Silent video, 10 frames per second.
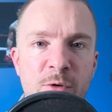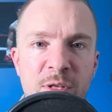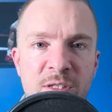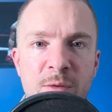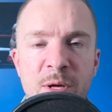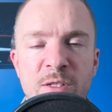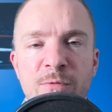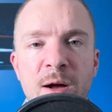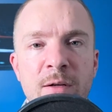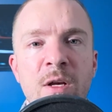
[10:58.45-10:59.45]
that's the best
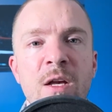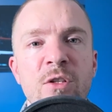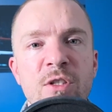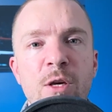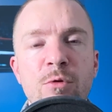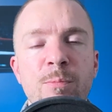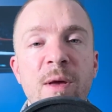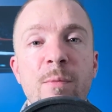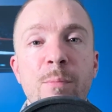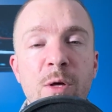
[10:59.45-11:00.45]
fighter. Skills pay
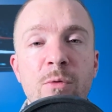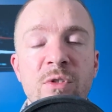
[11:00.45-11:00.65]
the bills.